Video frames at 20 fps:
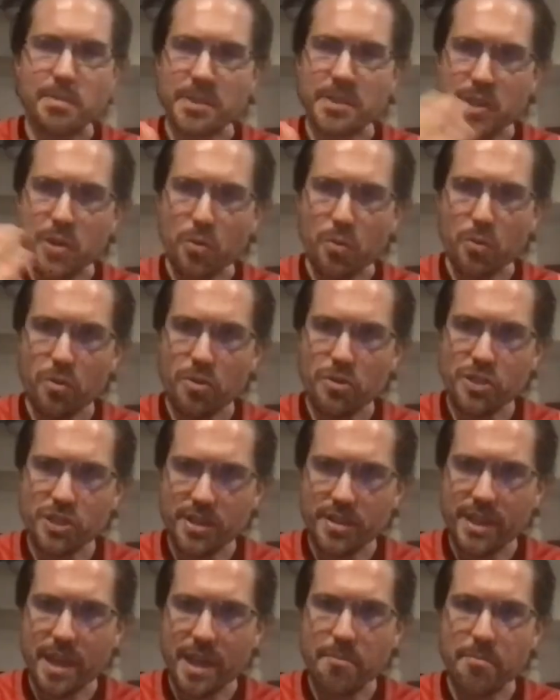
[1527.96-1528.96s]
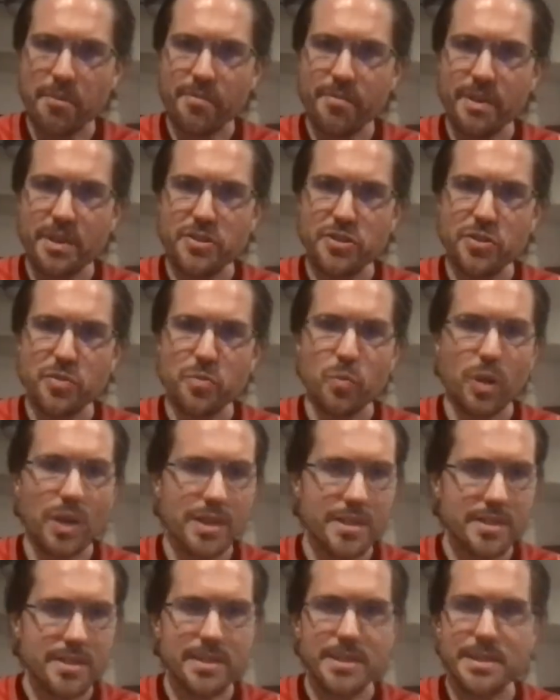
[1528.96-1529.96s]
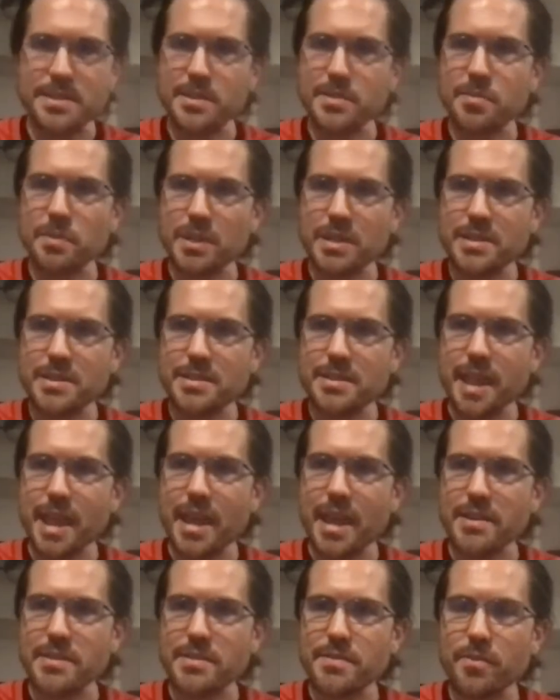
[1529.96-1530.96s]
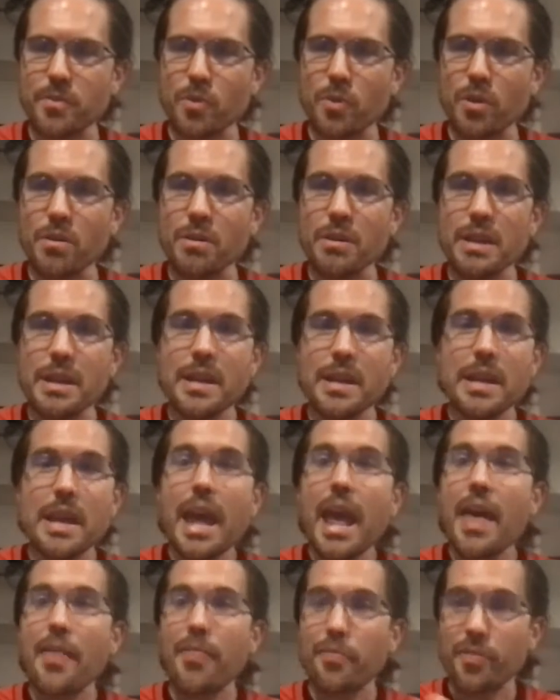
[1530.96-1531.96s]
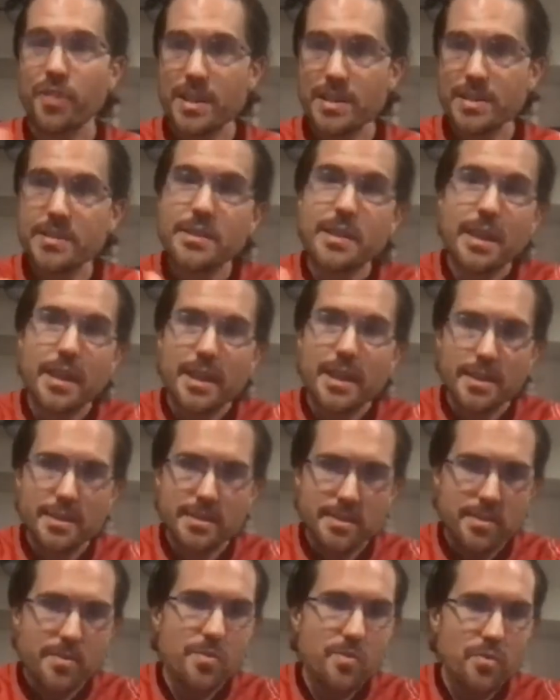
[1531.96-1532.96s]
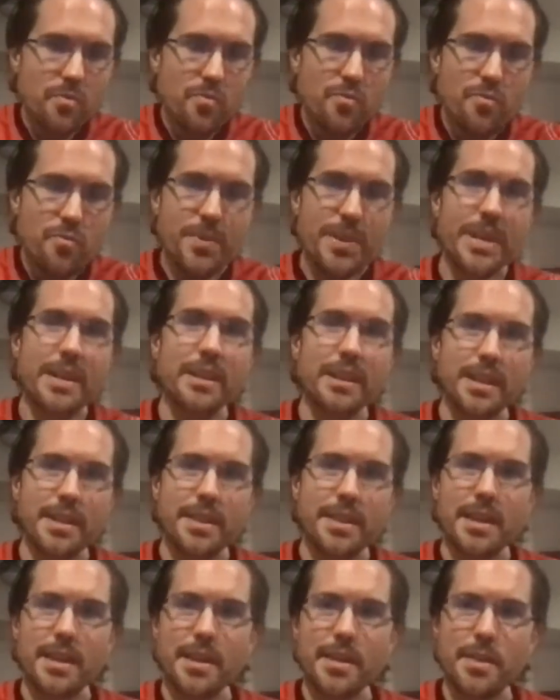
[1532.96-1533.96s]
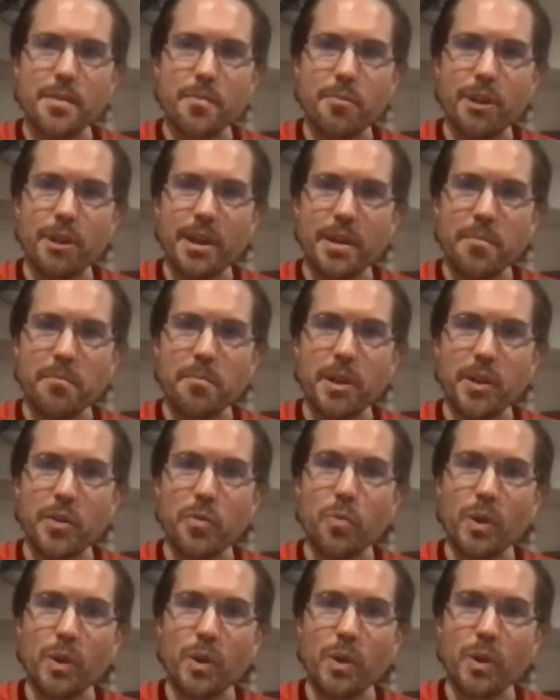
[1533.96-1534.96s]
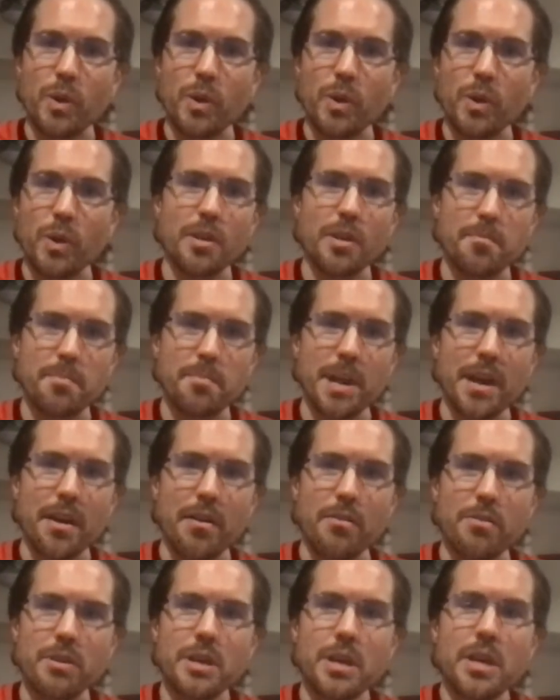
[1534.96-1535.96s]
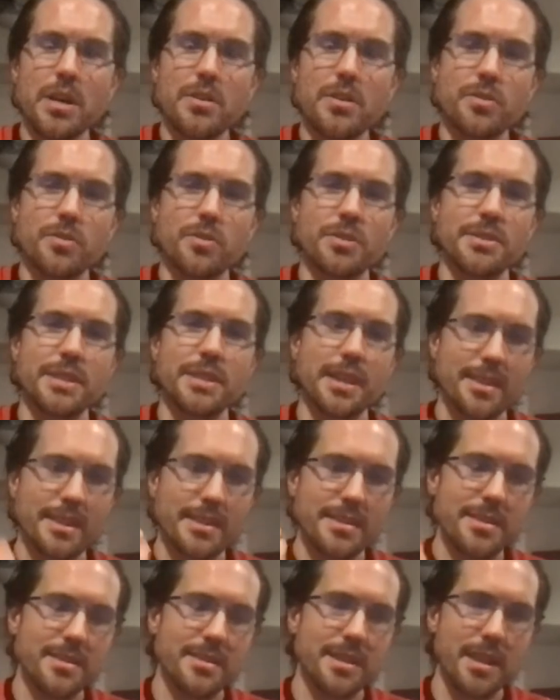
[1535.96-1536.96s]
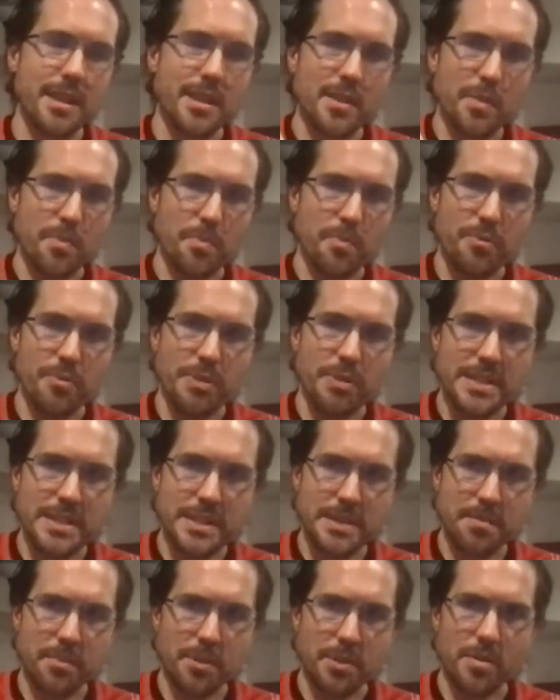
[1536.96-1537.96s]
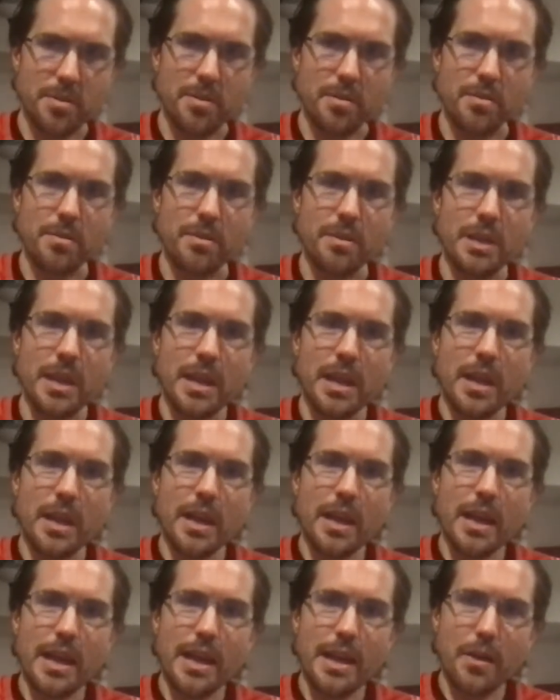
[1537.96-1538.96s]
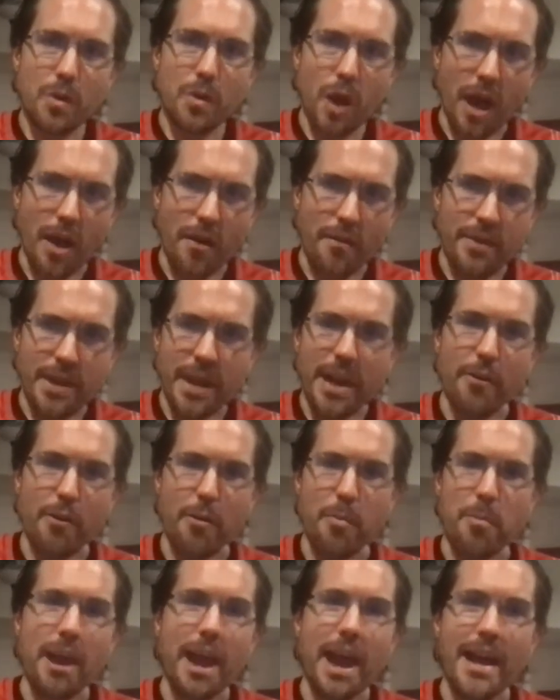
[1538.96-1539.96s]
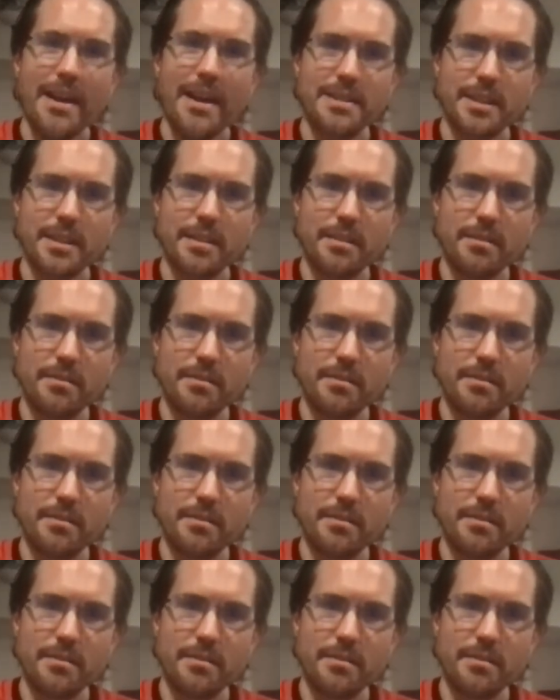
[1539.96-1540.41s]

what the origin of that profession was. This is what it stands for. And this is really the bread and butter, what it is all about. So to say, this is the principle of chiropractic,